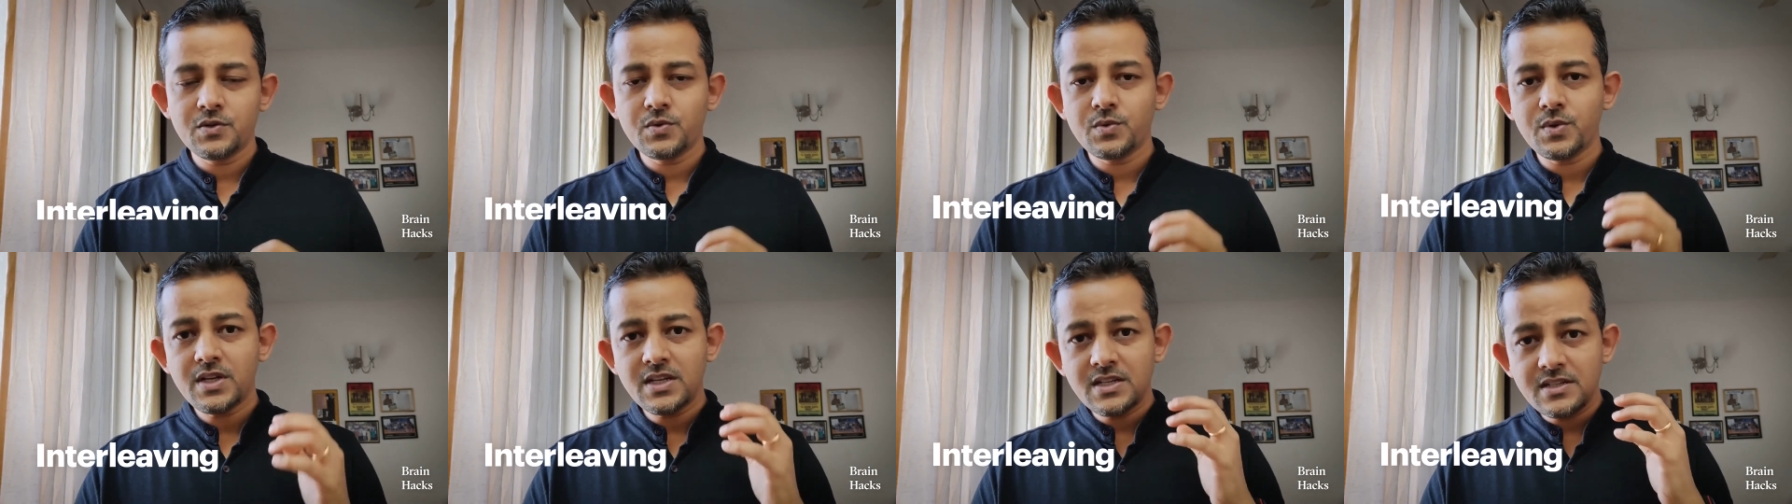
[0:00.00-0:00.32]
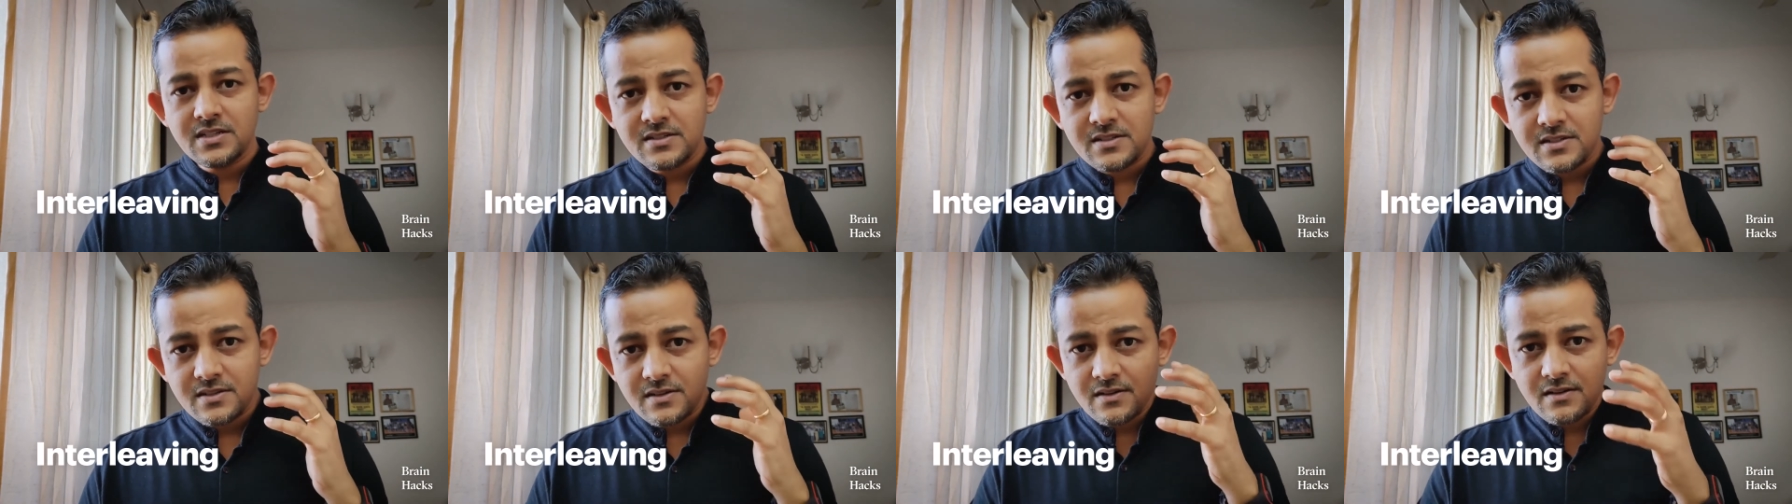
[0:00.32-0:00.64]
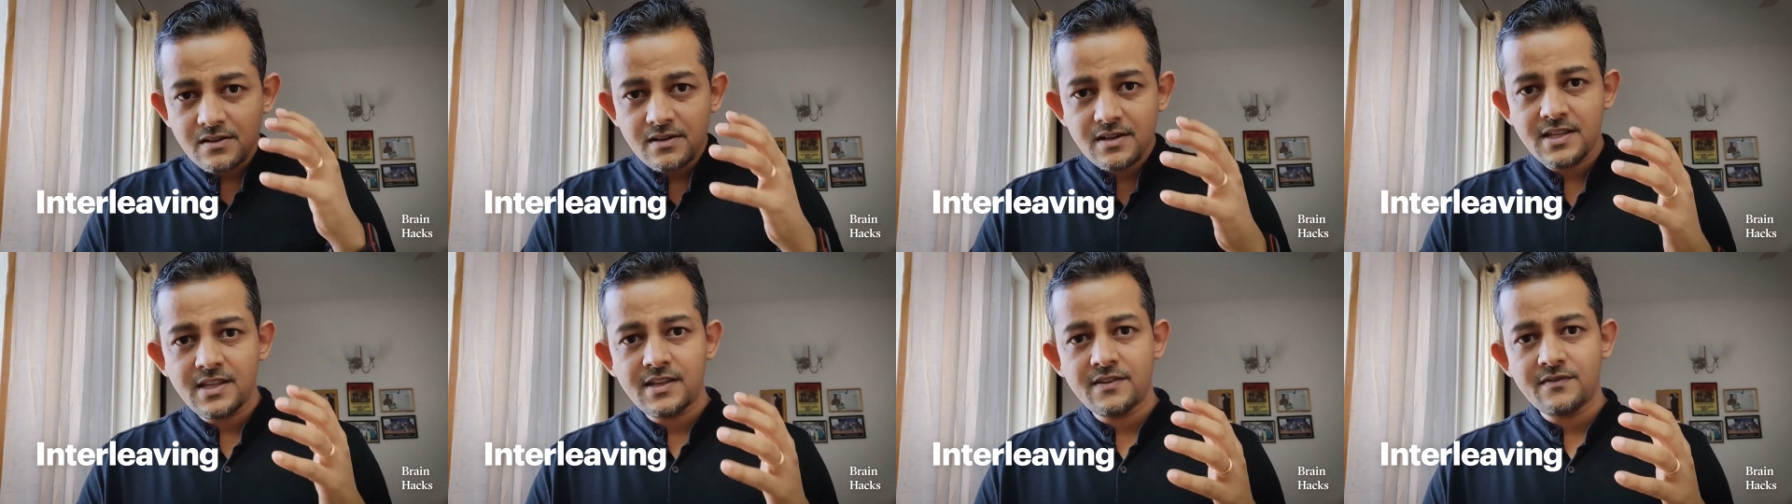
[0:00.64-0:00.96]
to
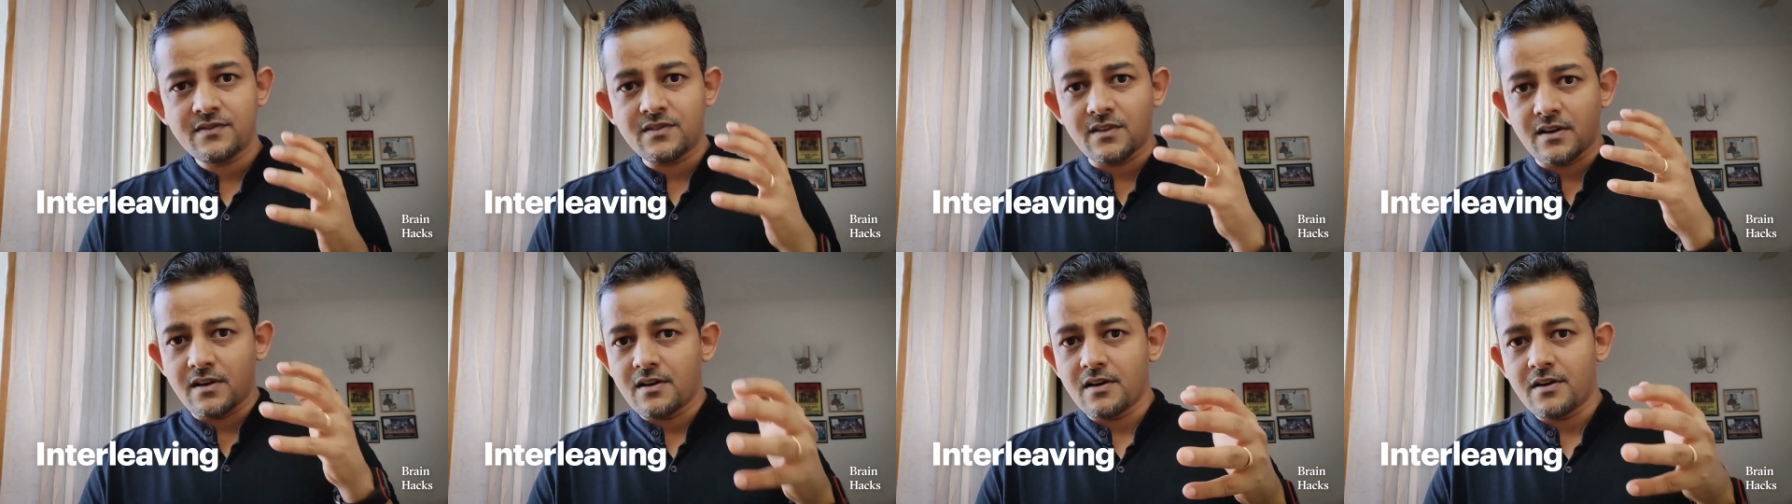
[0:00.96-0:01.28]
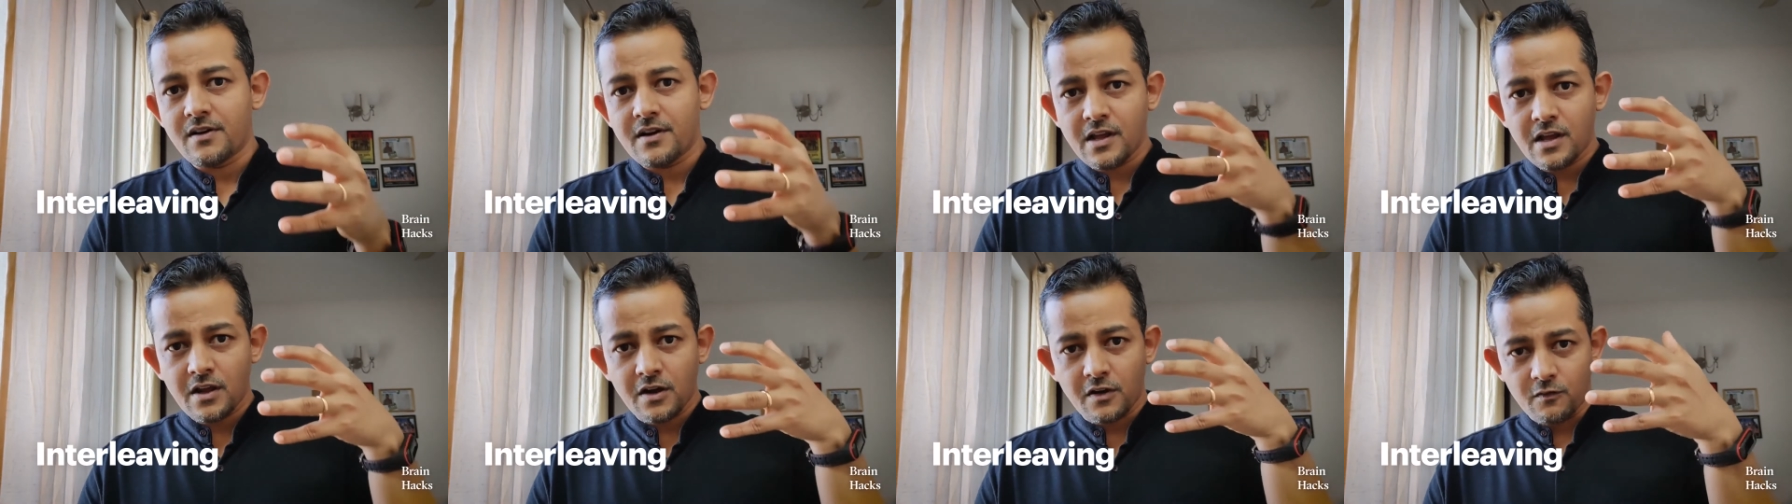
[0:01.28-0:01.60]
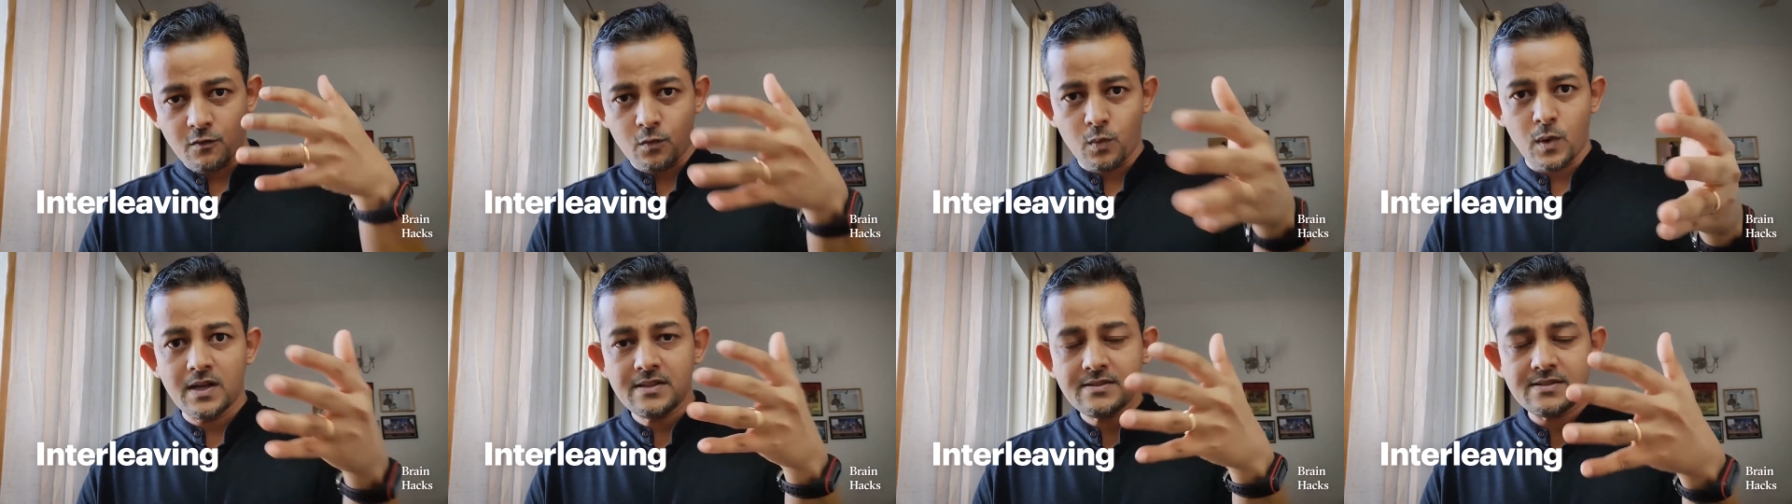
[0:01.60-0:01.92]
interleave the learning
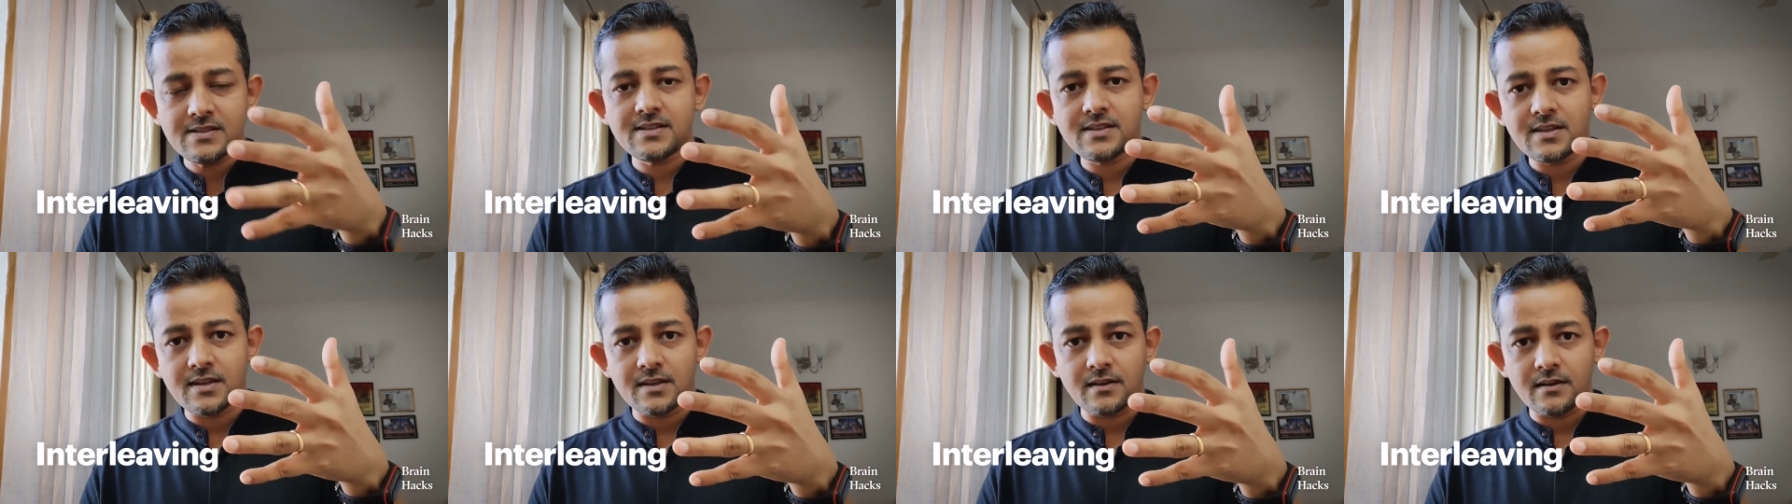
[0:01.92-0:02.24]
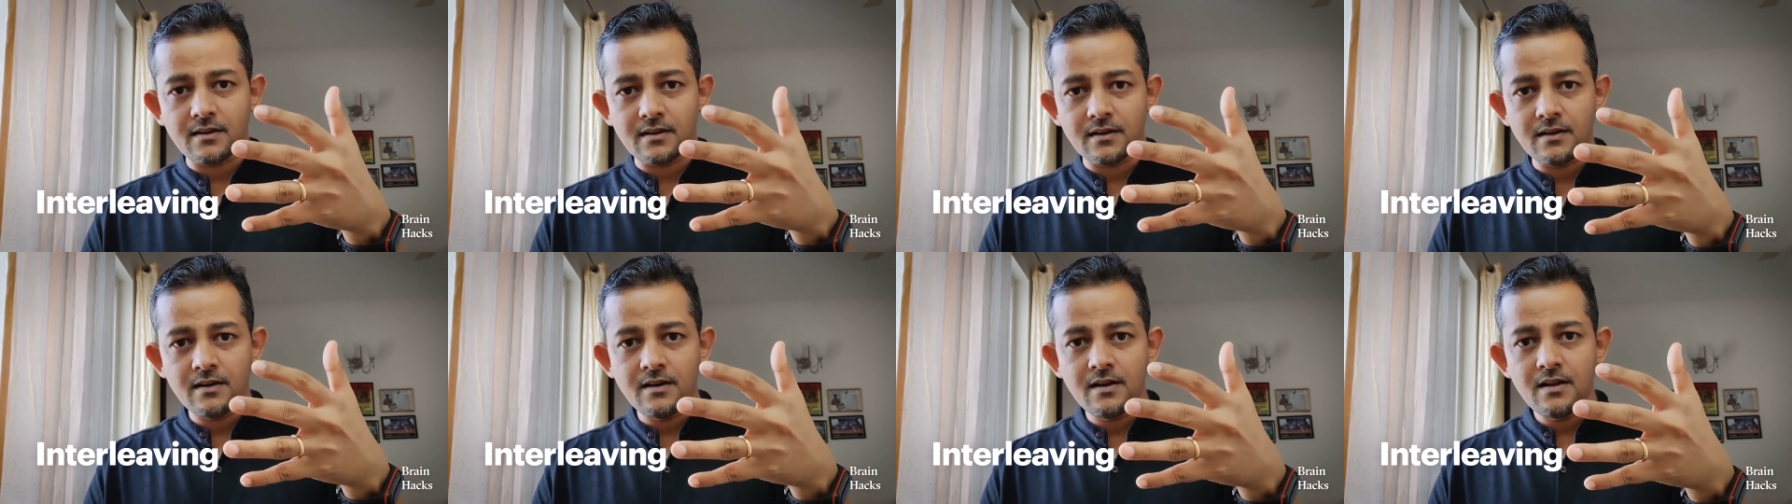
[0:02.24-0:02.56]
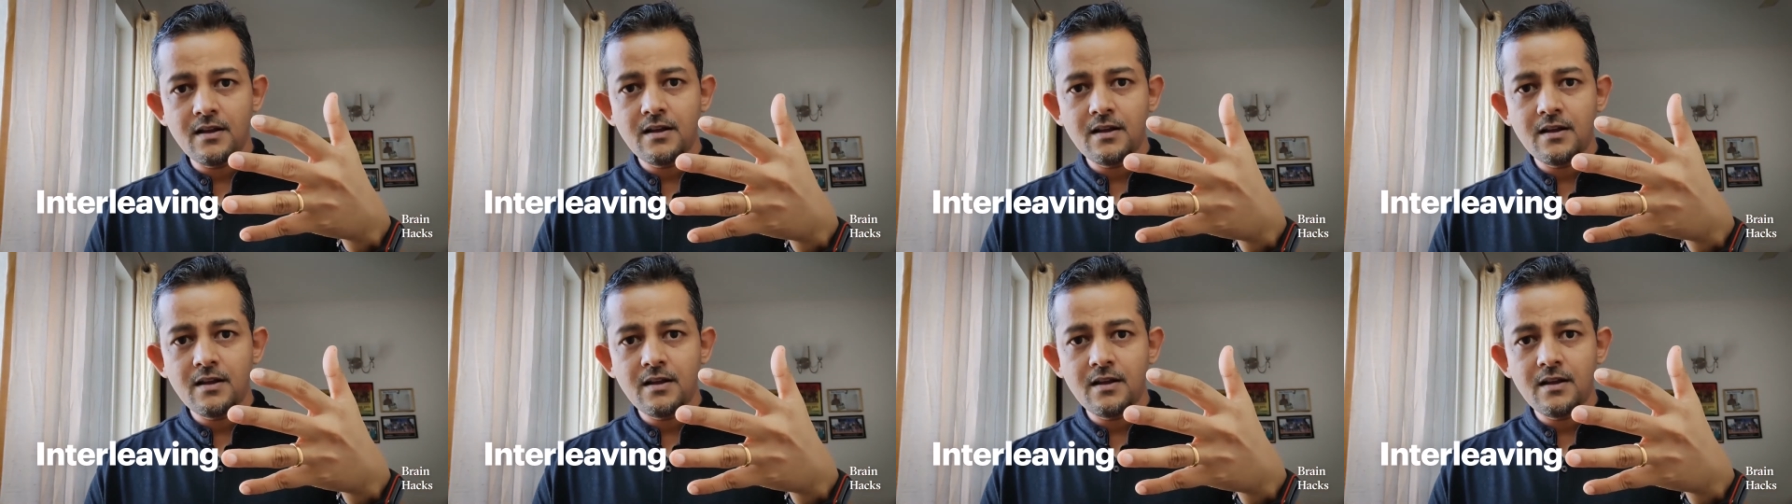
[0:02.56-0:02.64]
of one skill